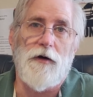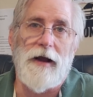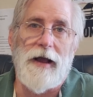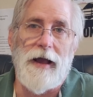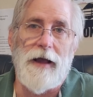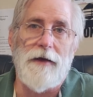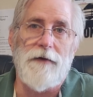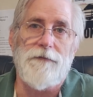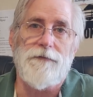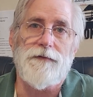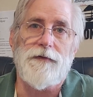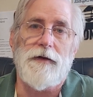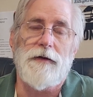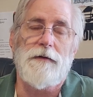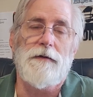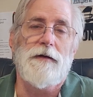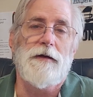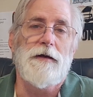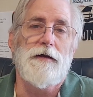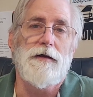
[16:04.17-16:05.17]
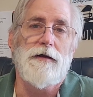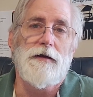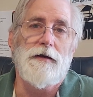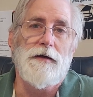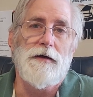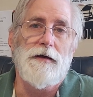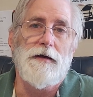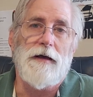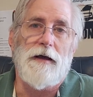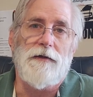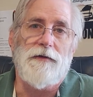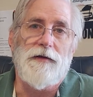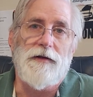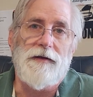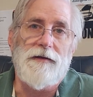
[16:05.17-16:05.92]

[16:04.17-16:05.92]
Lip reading: hive, and the